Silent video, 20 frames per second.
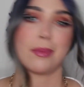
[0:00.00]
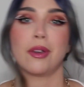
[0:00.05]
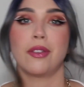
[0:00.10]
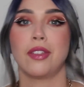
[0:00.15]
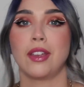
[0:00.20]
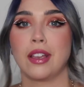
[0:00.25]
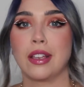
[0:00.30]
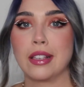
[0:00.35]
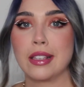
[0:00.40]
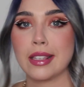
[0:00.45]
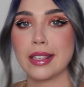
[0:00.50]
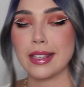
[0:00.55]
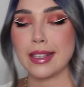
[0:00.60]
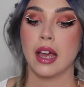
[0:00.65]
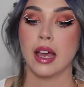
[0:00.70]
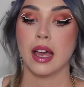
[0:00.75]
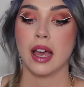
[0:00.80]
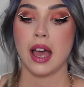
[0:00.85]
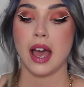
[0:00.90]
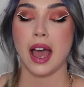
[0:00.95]
this.
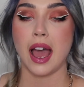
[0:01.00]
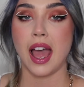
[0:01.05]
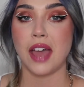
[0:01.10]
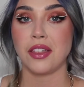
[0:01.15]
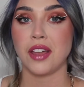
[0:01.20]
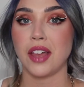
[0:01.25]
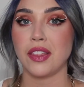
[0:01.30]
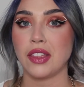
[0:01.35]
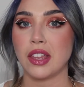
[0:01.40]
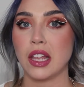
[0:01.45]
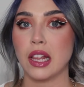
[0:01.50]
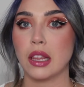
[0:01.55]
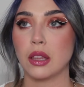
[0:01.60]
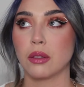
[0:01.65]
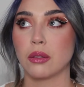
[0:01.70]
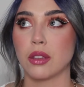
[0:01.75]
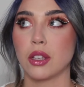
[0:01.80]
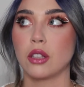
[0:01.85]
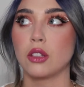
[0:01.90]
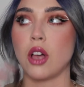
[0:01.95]
I thought
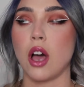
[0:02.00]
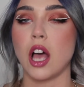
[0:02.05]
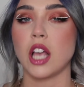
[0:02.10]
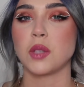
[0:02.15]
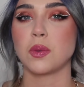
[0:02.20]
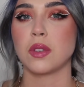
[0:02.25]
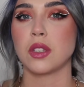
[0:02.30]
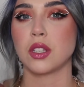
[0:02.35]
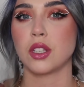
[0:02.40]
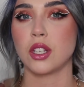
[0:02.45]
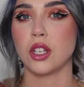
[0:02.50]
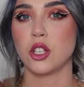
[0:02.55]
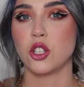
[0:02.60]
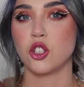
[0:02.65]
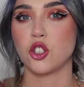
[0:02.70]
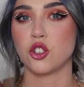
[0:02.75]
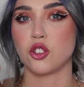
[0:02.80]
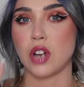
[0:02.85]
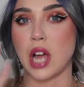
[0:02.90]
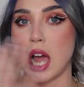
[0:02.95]
the gloss was gonna
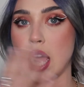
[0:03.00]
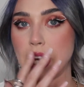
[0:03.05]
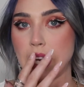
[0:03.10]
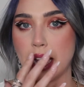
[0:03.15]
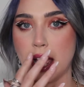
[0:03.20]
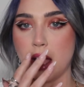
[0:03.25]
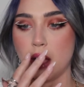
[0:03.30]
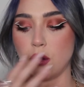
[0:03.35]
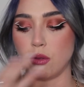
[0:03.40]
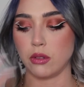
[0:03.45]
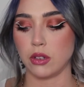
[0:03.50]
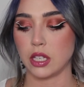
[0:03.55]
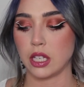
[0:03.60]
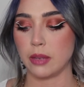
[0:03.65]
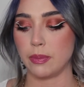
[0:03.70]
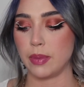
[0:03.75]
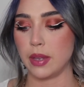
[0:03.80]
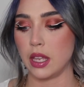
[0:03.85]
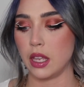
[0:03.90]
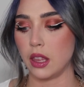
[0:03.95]
dry down to
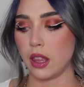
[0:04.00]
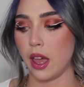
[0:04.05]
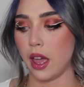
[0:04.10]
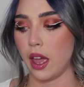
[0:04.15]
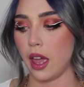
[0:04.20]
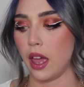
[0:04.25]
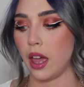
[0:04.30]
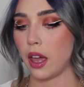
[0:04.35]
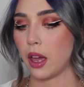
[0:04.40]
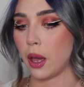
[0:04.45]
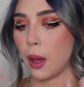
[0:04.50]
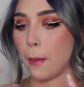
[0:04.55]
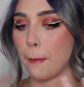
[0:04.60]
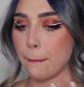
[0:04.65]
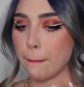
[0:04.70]
be like,